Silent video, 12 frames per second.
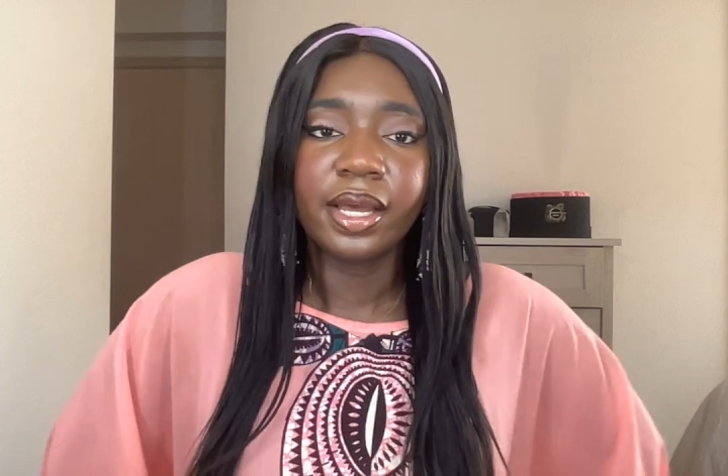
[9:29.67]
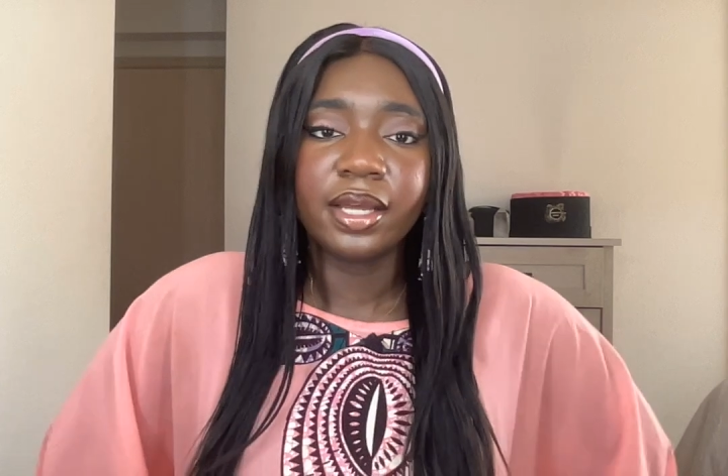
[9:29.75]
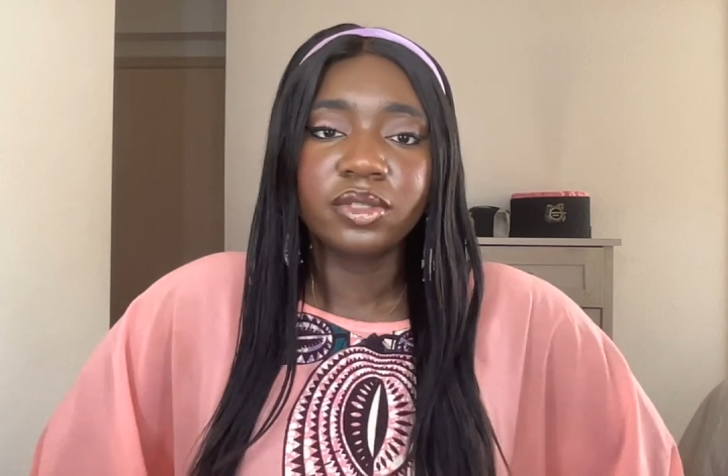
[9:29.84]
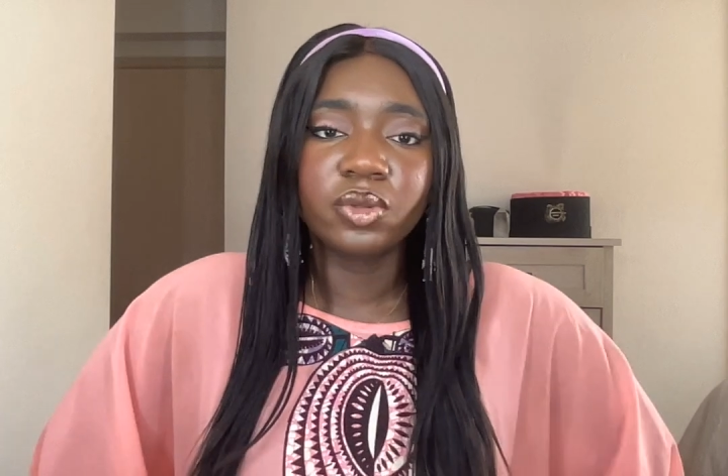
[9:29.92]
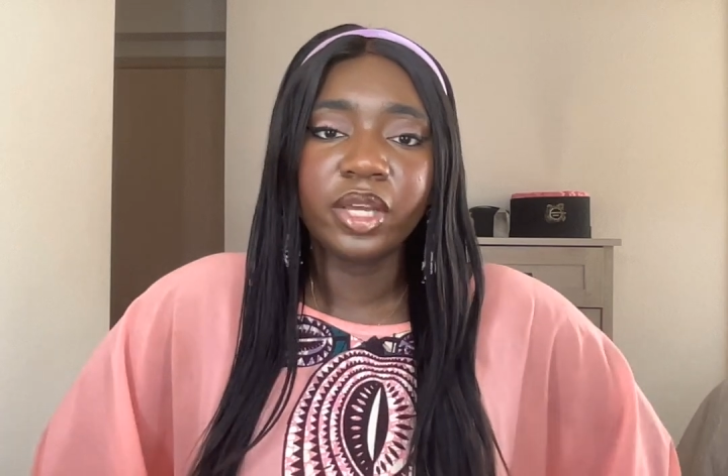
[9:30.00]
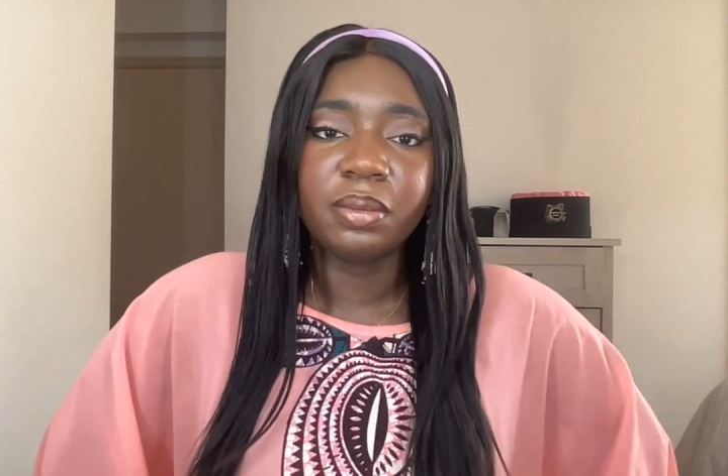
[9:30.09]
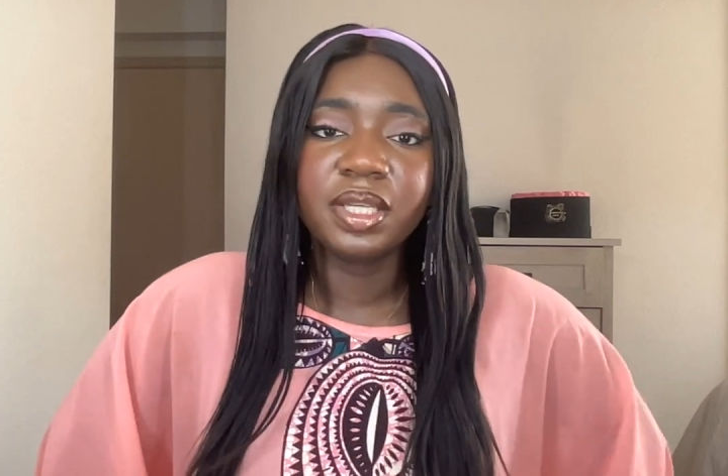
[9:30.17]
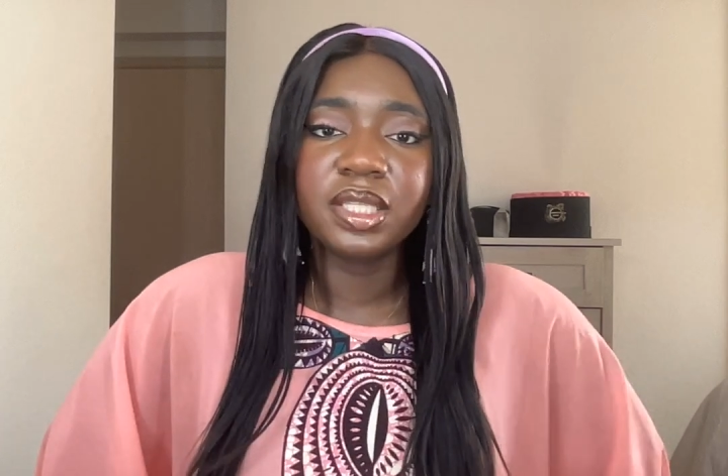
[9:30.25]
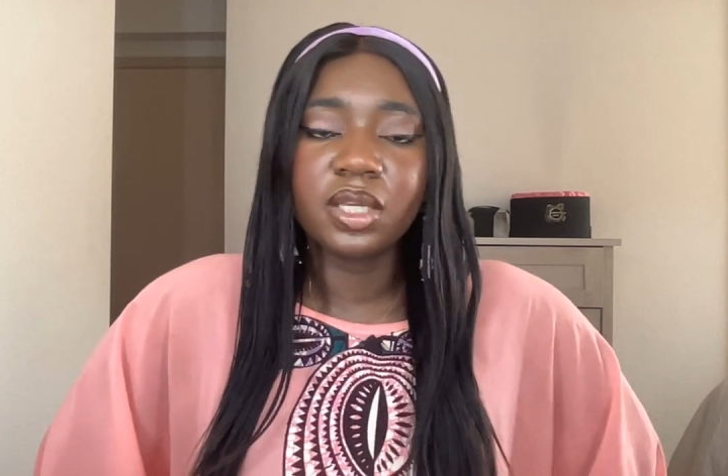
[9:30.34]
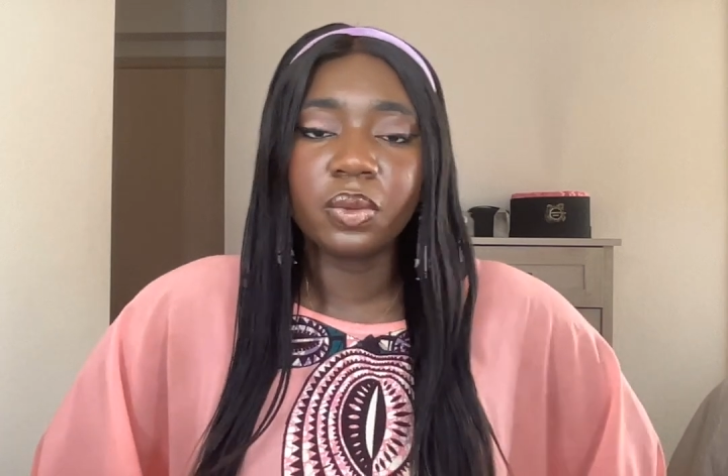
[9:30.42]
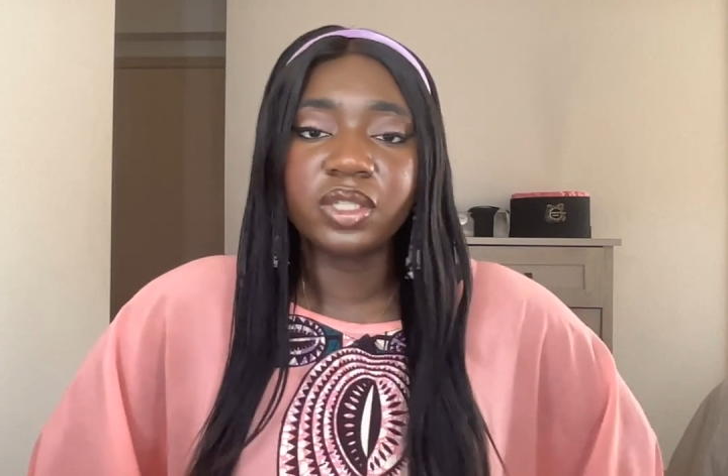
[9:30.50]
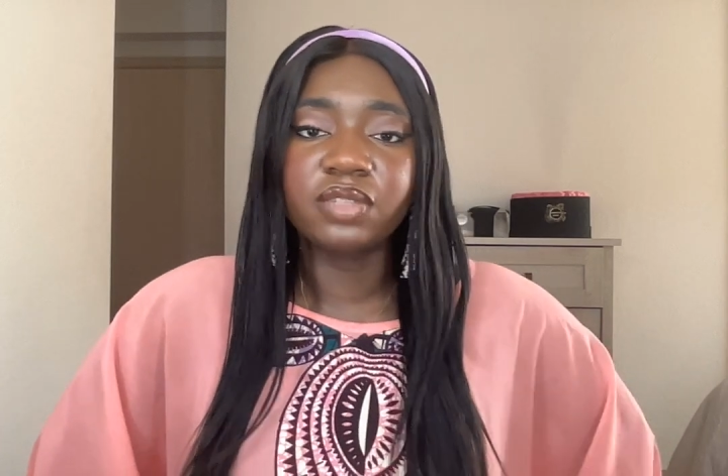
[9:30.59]
So
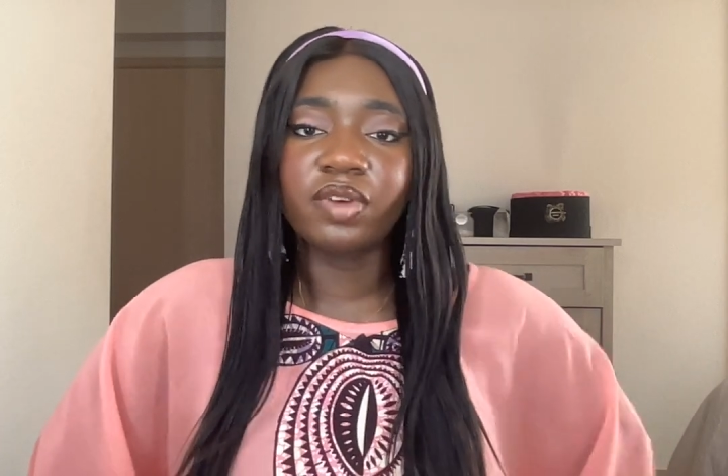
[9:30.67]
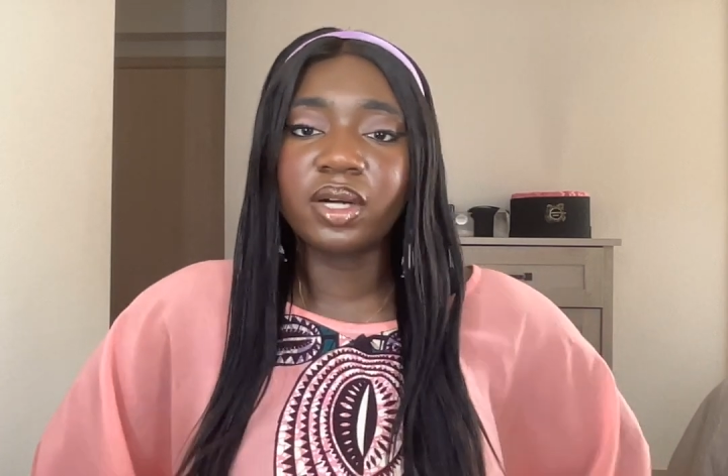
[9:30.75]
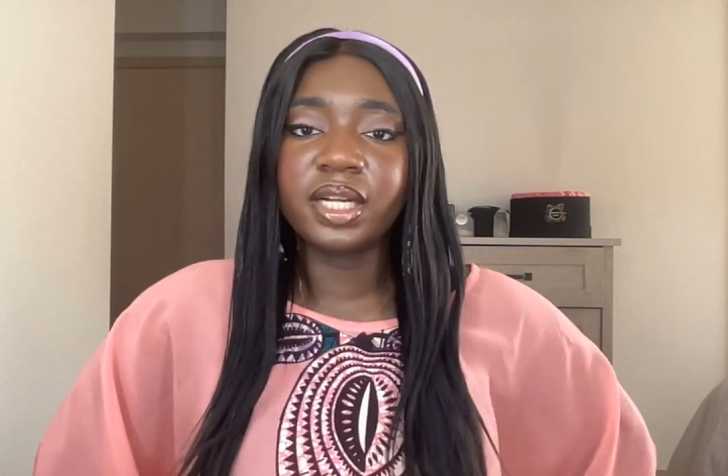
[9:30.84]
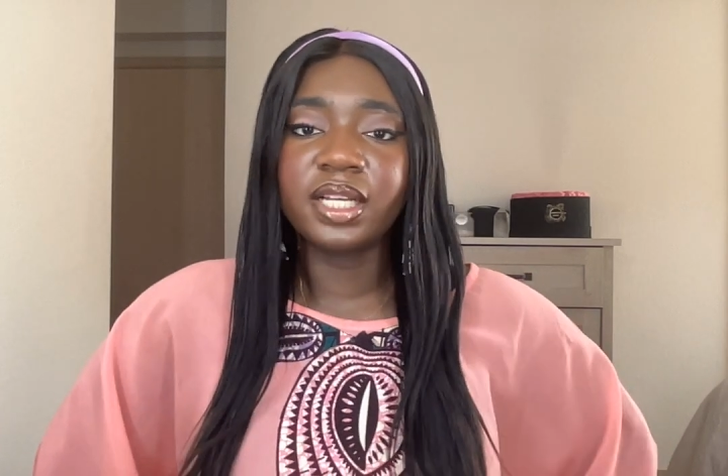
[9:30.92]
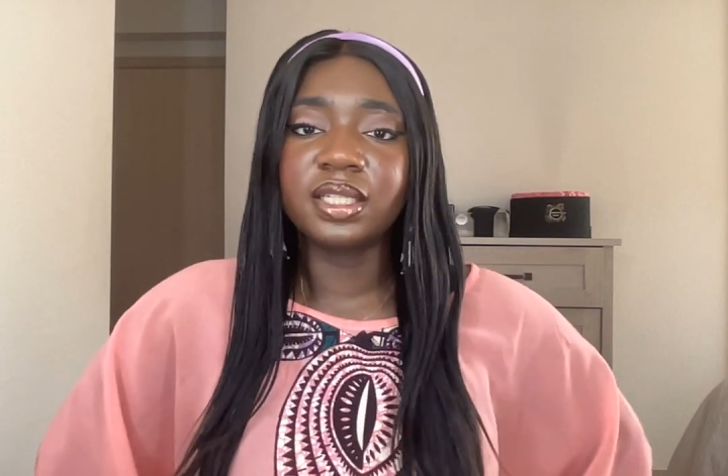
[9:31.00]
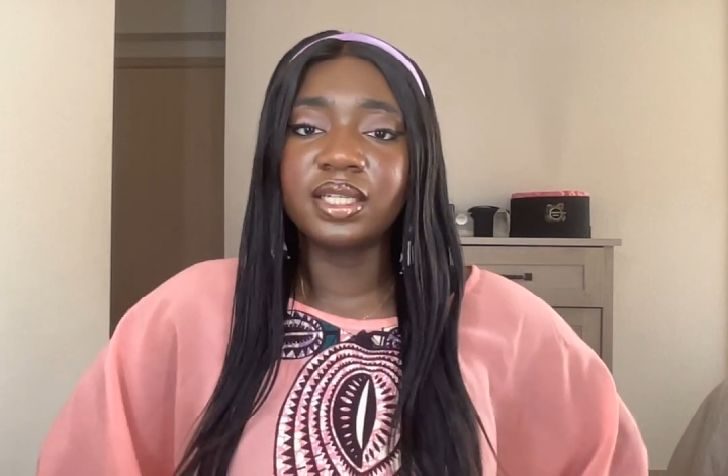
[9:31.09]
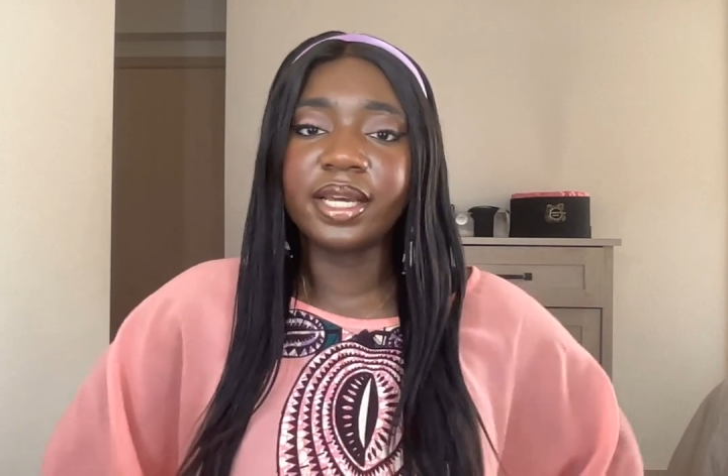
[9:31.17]
ABC was founded in the